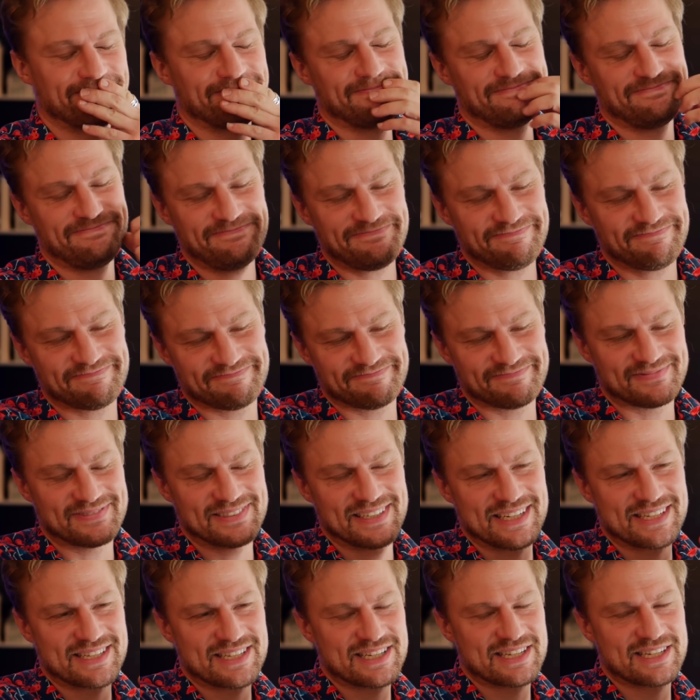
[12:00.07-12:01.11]
mm,
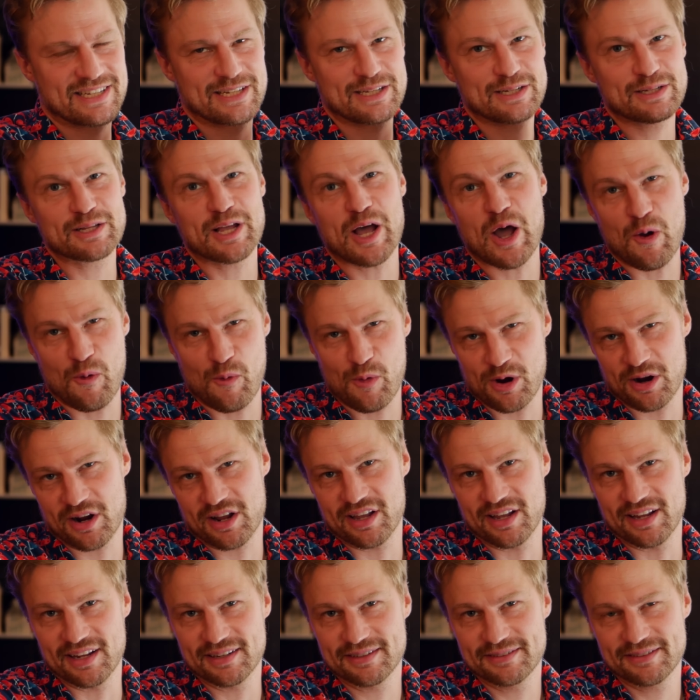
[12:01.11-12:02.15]
it's still not
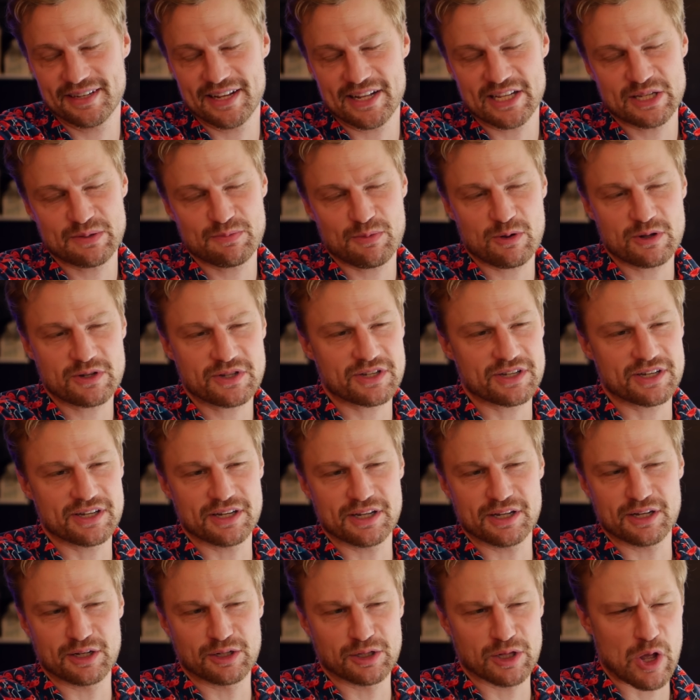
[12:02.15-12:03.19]
working. It's supposed
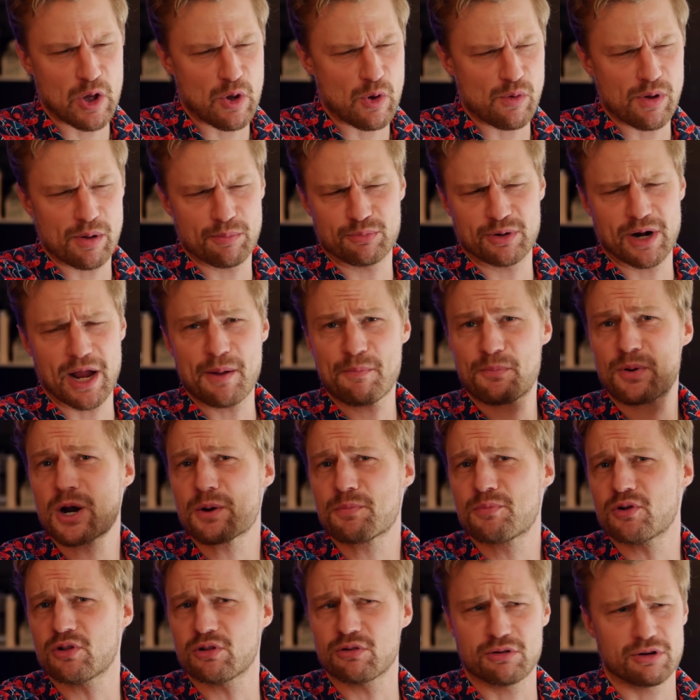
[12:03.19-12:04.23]
to glow a bright
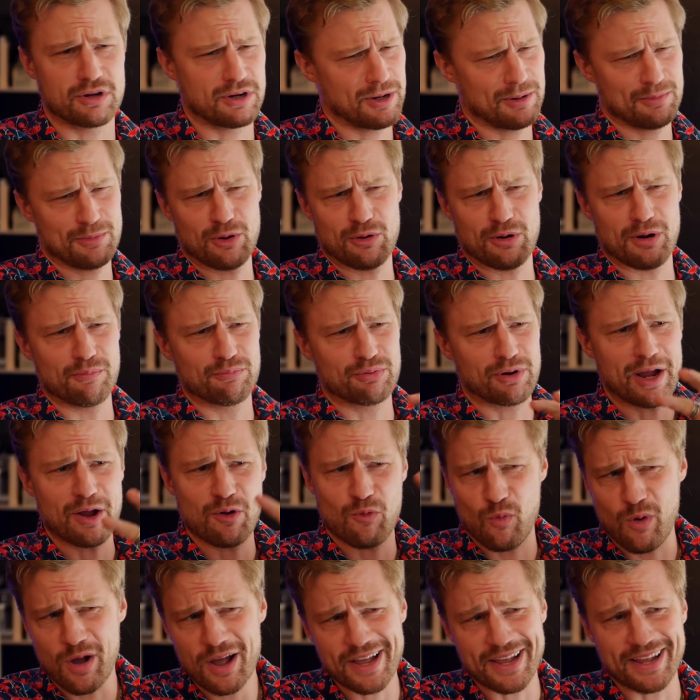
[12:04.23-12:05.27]
purple or a, or a bright
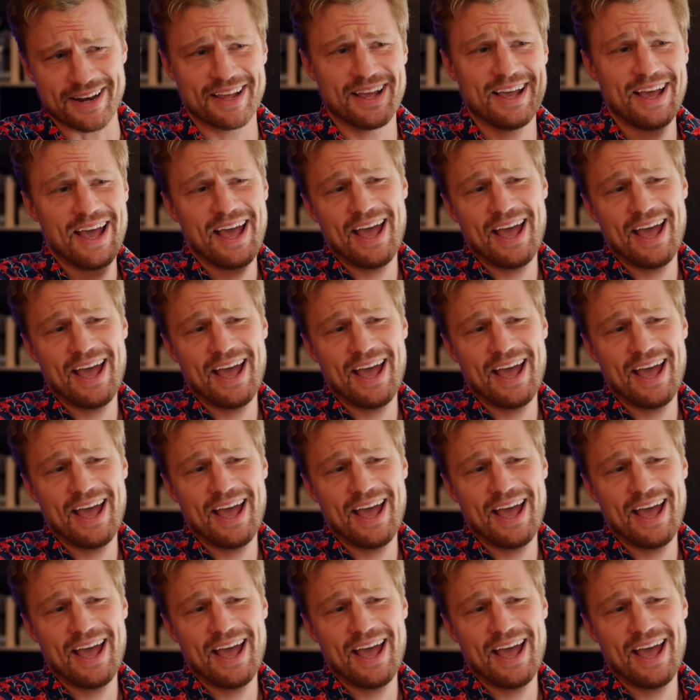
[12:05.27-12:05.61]
white.